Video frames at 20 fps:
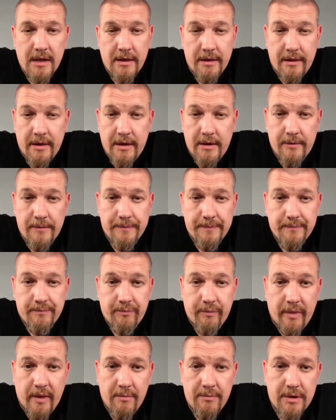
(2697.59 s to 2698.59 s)
Now,
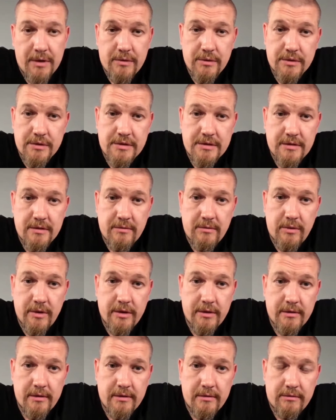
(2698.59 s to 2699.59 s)
because
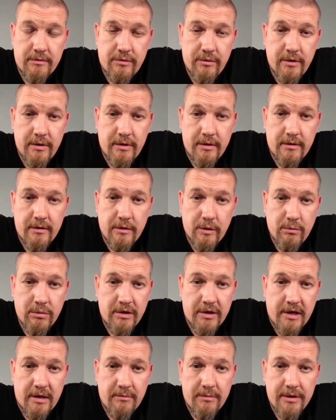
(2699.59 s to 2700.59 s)
we're a truly global
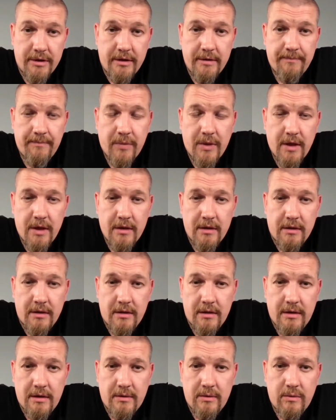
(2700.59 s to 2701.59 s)
company,
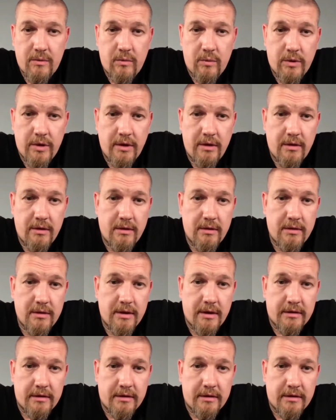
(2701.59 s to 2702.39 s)
now we